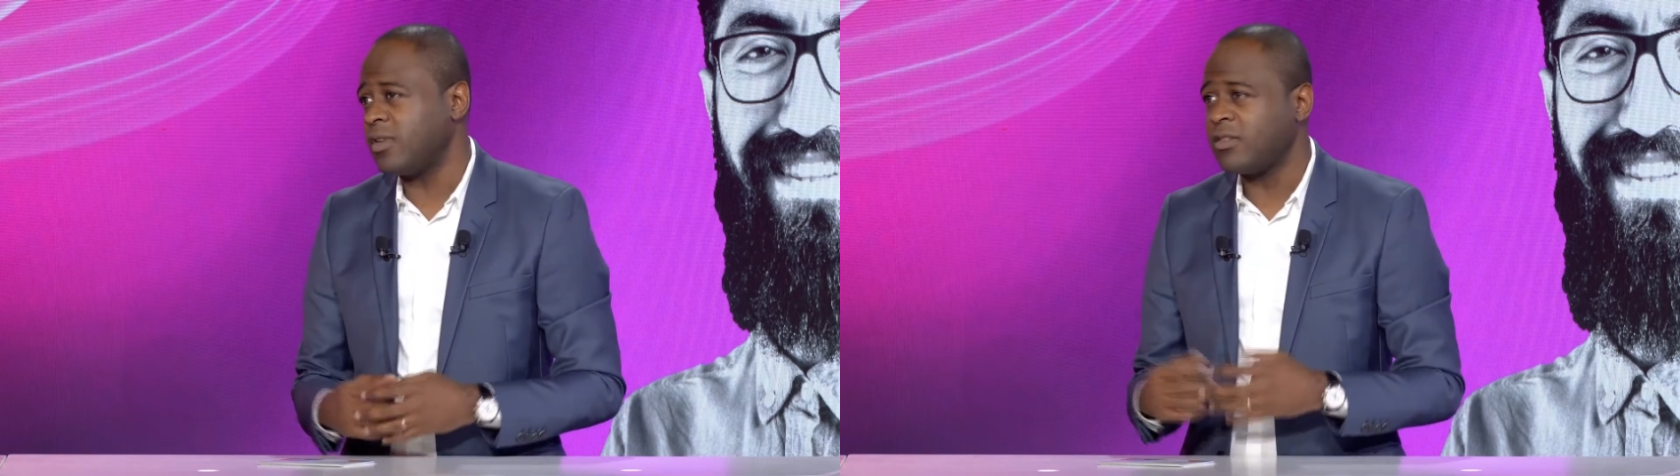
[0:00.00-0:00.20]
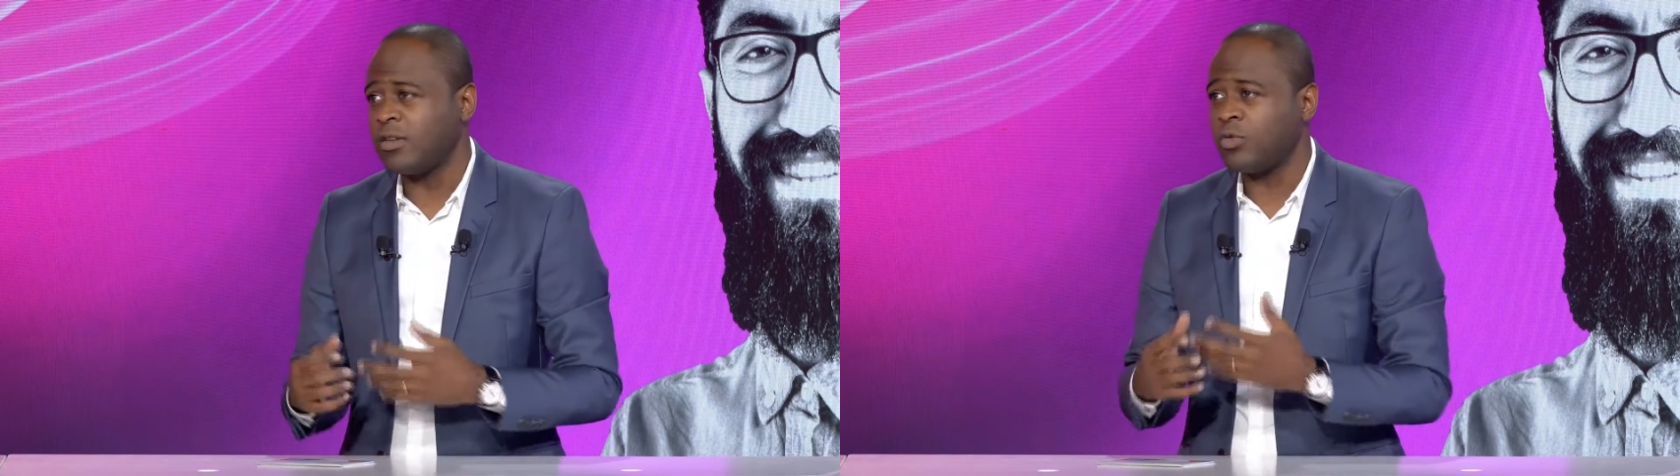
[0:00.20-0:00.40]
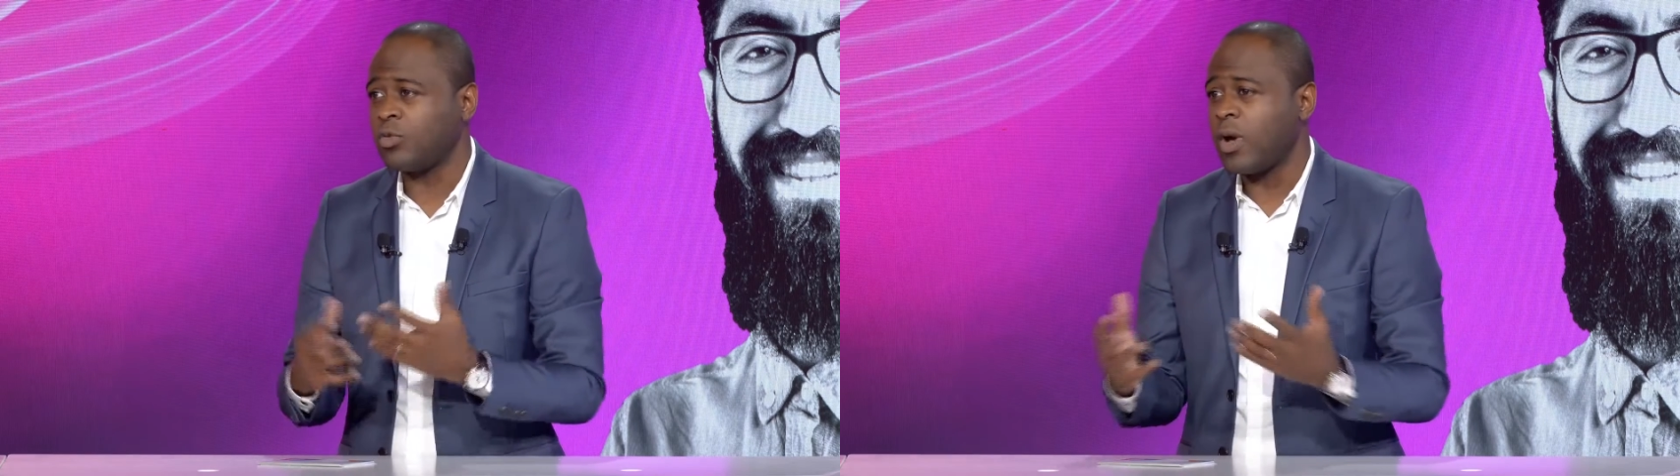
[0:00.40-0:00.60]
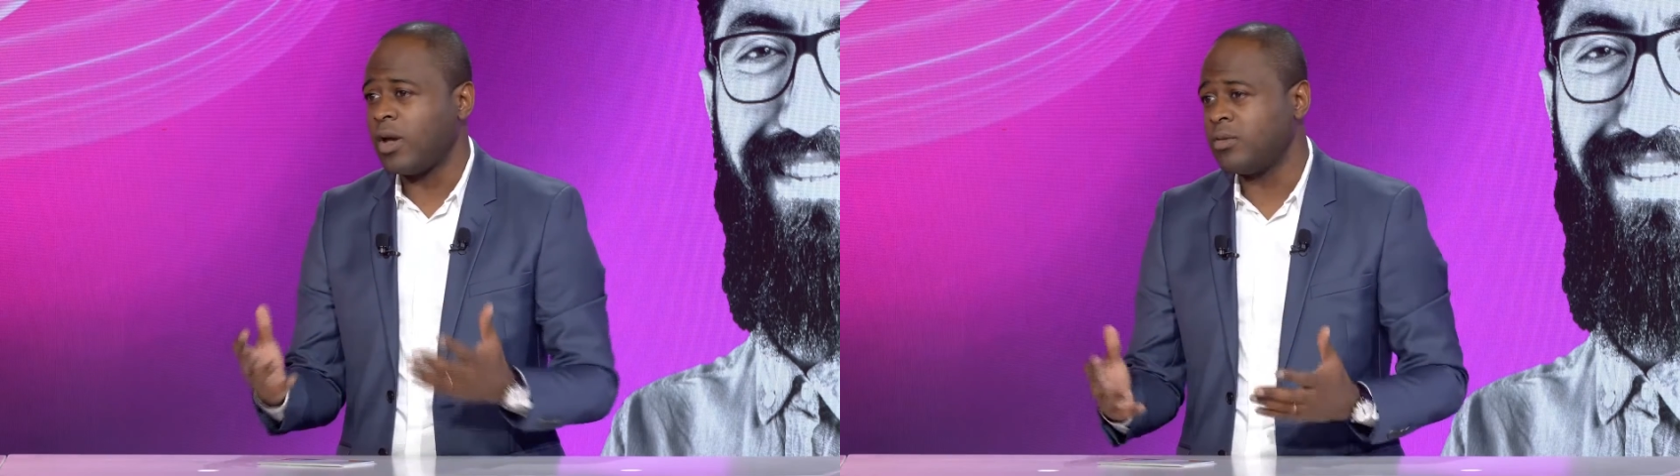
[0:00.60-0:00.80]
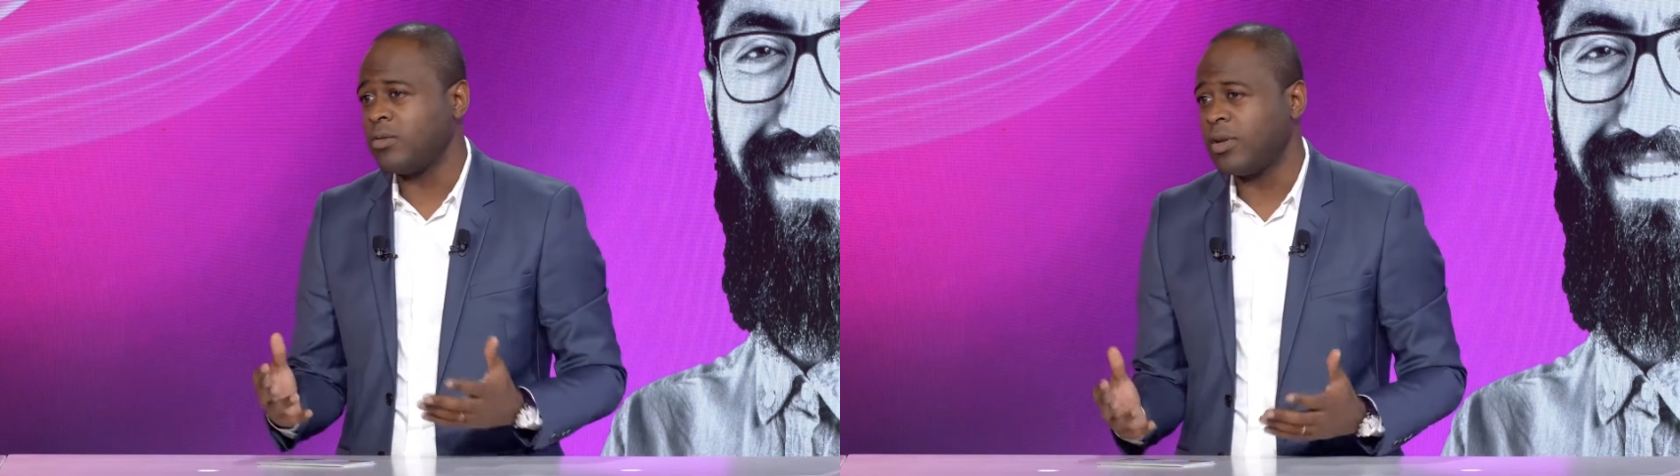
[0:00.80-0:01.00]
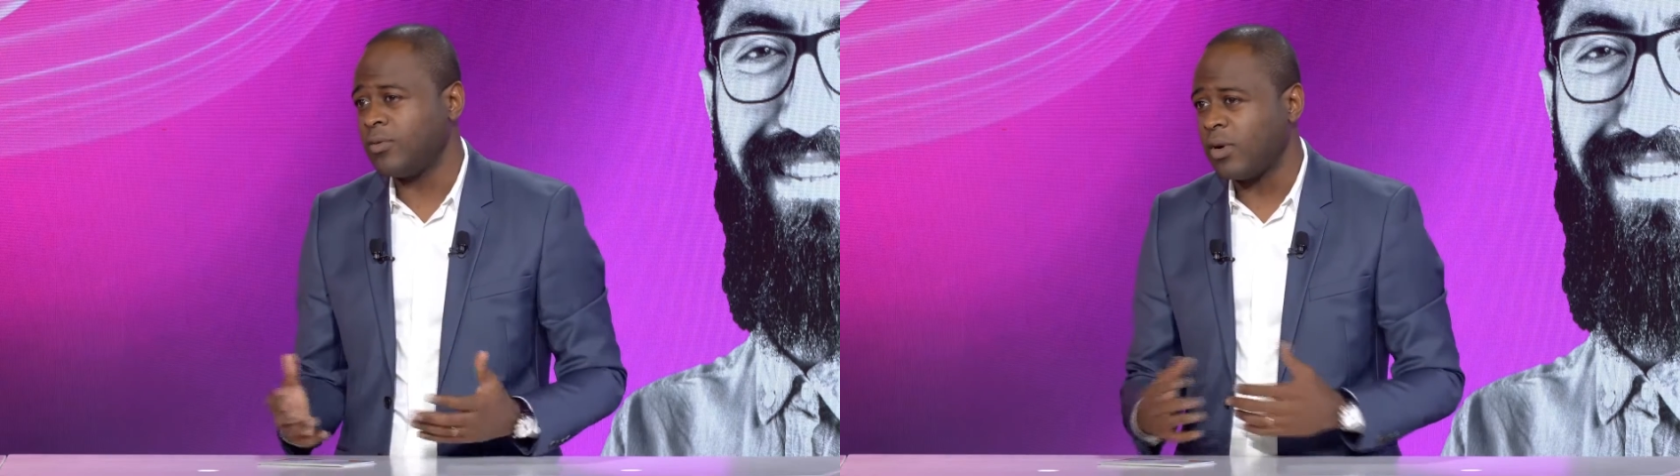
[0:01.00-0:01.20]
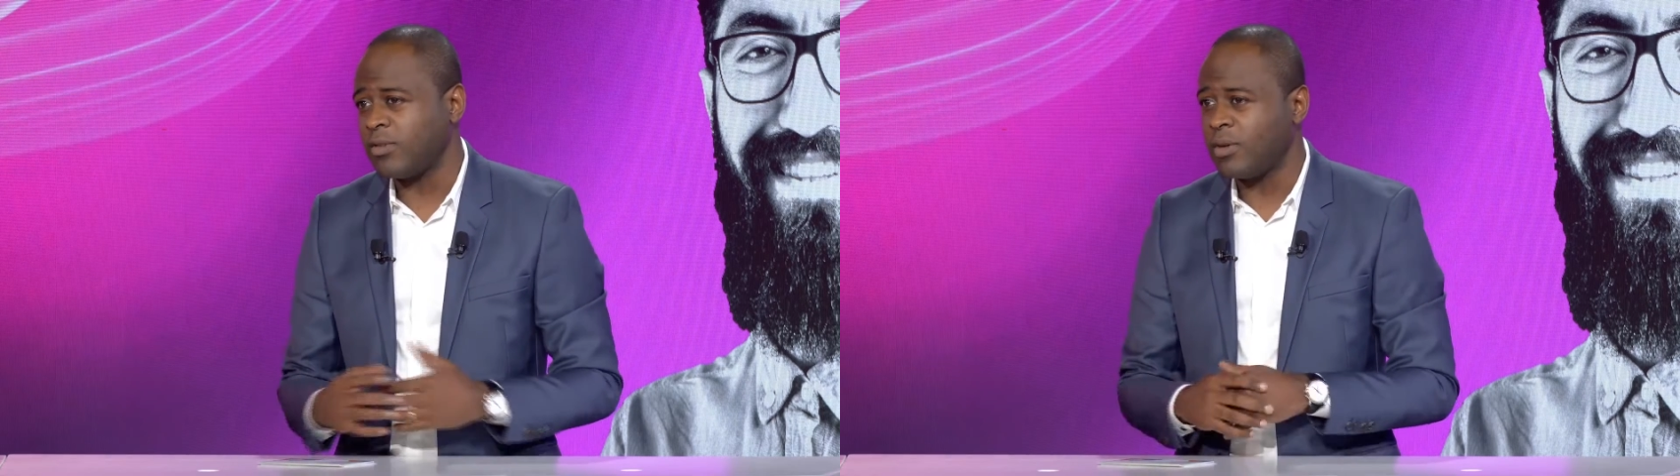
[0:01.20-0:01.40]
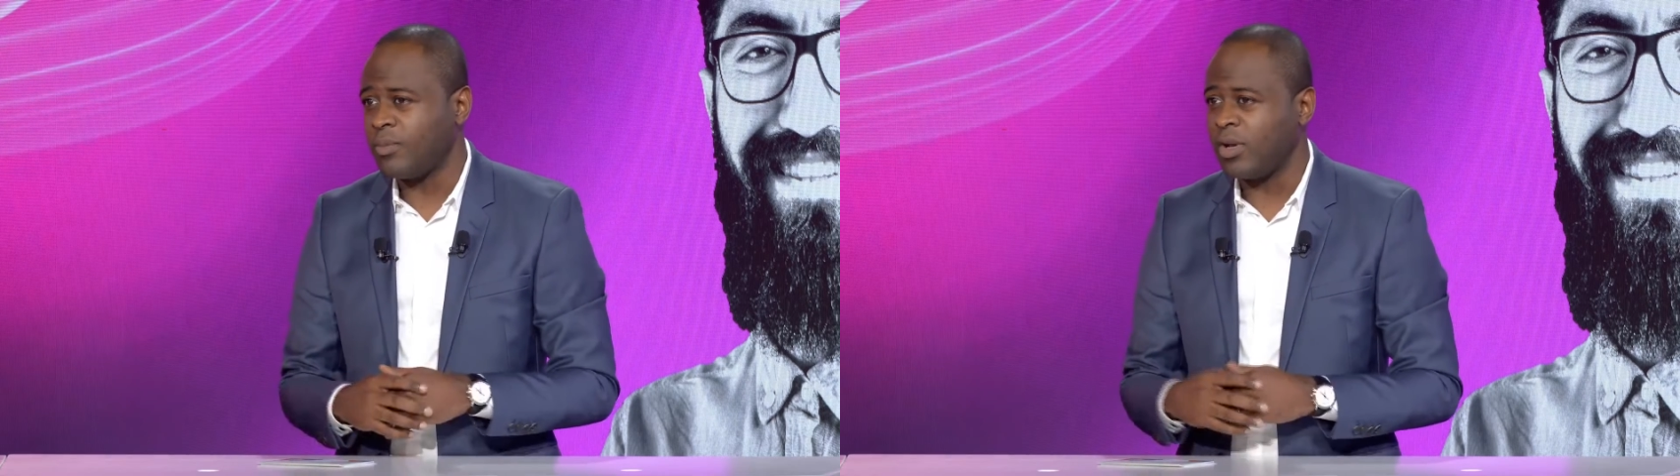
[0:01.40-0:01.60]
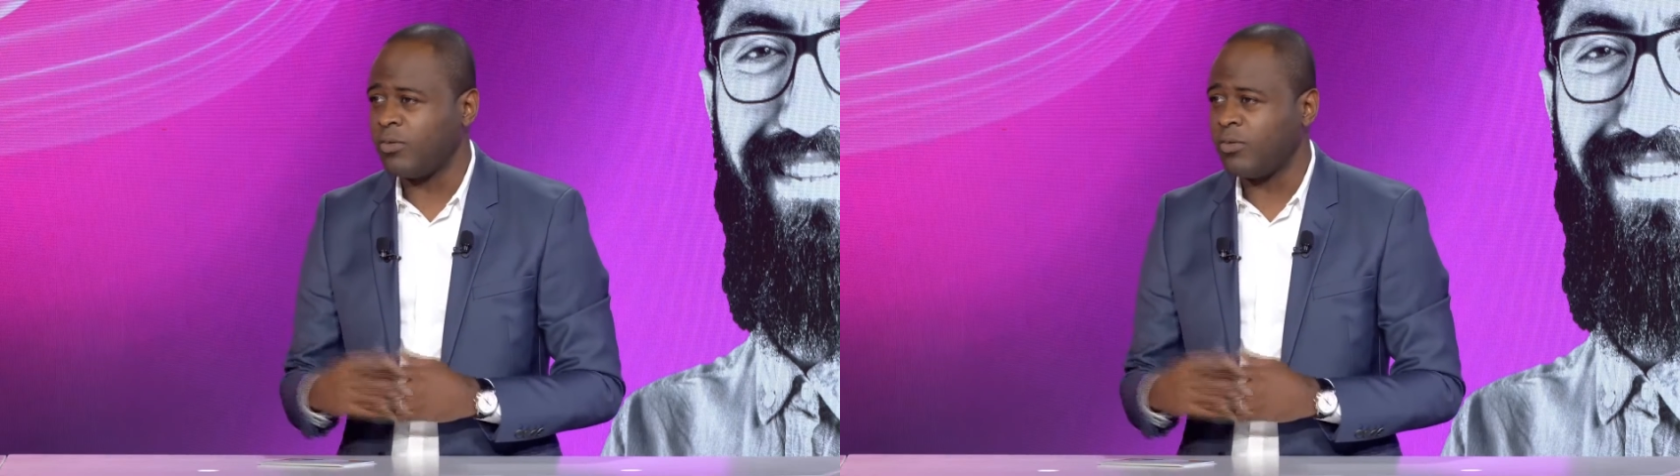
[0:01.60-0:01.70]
That is why today, for example,